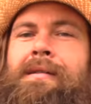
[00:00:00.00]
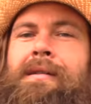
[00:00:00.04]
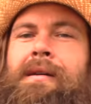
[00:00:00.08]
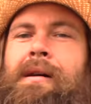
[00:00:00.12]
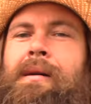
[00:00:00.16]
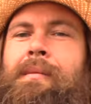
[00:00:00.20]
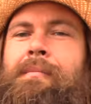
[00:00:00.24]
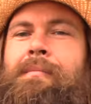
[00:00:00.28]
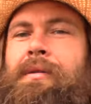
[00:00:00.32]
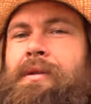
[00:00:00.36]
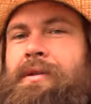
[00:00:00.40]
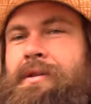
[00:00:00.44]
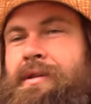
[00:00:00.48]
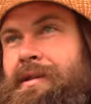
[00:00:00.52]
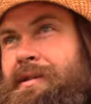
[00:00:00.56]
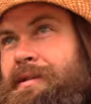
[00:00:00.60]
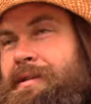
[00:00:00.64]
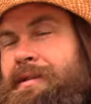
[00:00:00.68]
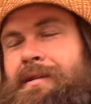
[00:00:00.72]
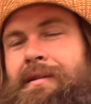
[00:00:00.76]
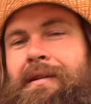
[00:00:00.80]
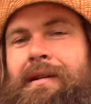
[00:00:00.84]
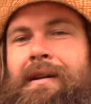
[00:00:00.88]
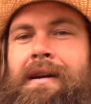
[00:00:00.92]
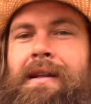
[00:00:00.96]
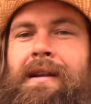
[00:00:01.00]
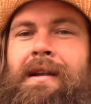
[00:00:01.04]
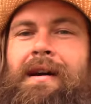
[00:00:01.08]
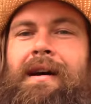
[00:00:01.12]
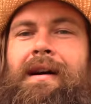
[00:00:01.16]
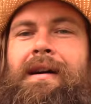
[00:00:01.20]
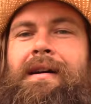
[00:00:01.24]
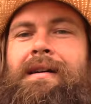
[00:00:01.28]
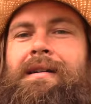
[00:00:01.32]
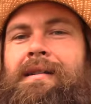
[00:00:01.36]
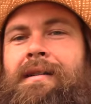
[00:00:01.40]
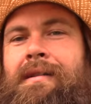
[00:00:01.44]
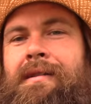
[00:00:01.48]
on bushes that are head
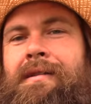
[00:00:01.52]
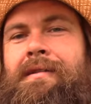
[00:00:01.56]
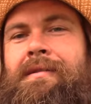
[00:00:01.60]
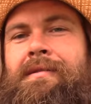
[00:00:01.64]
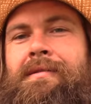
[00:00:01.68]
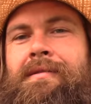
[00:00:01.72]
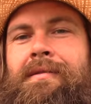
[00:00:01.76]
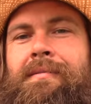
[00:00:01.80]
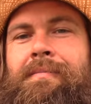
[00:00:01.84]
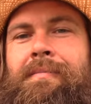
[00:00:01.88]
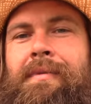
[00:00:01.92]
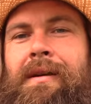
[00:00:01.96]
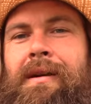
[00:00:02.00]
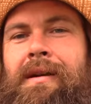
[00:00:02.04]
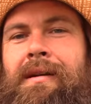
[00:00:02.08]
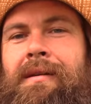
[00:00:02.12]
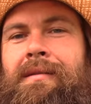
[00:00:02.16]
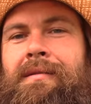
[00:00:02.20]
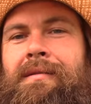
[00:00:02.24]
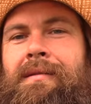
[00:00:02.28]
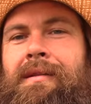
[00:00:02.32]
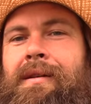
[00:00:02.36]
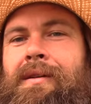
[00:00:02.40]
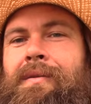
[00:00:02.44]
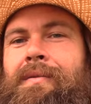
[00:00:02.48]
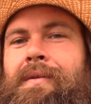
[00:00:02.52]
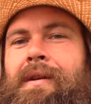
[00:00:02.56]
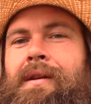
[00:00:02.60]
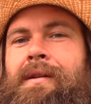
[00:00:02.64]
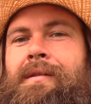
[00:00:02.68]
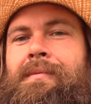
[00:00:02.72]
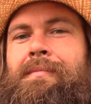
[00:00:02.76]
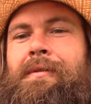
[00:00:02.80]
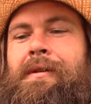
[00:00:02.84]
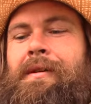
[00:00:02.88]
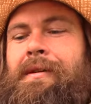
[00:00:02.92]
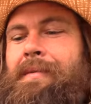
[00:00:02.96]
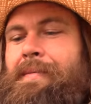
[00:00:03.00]
high, a lot easier to pick, a lot quicker,
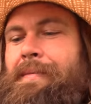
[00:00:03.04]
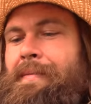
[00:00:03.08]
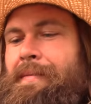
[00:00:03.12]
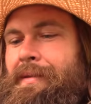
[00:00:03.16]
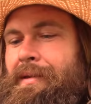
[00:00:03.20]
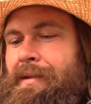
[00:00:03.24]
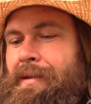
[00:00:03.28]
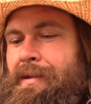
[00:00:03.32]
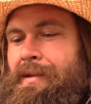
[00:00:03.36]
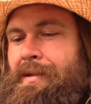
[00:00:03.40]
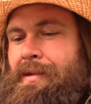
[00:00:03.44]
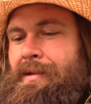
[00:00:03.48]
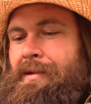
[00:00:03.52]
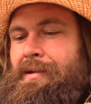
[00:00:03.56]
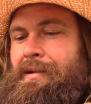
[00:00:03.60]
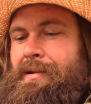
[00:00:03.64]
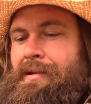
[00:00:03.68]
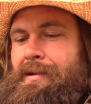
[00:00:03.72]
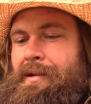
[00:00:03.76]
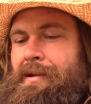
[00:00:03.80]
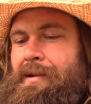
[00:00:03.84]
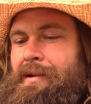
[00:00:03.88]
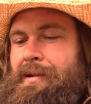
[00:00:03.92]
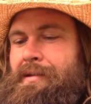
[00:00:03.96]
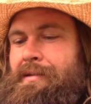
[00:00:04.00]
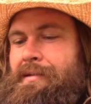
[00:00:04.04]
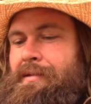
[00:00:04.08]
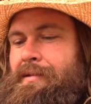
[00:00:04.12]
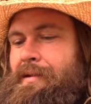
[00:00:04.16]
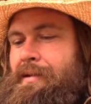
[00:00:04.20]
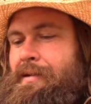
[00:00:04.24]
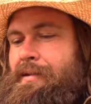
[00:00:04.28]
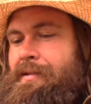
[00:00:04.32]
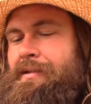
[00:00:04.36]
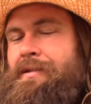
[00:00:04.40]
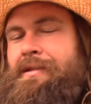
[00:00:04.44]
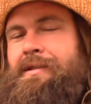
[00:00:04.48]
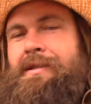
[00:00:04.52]
but they're
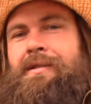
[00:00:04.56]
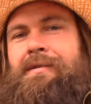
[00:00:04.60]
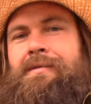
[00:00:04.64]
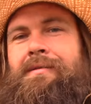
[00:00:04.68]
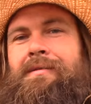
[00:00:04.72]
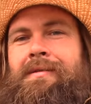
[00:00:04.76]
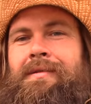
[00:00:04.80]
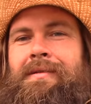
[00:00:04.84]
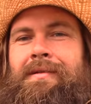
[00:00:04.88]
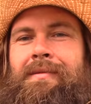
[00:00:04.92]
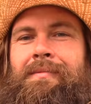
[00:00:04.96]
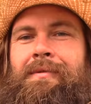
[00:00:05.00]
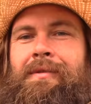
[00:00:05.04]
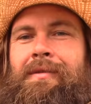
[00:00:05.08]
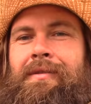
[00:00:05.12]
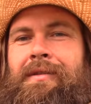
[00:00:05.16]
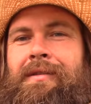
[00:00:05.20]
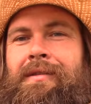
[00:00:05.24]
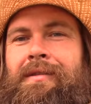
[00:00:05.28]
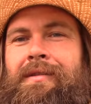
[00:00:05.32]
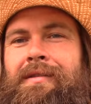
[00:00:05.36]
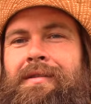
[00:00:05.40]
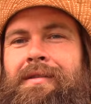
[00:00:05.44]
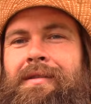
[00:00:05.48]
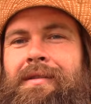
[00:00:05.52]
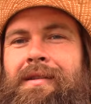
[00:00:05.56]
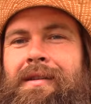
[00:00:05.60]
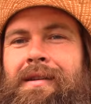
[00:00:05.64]
good too. They're both good.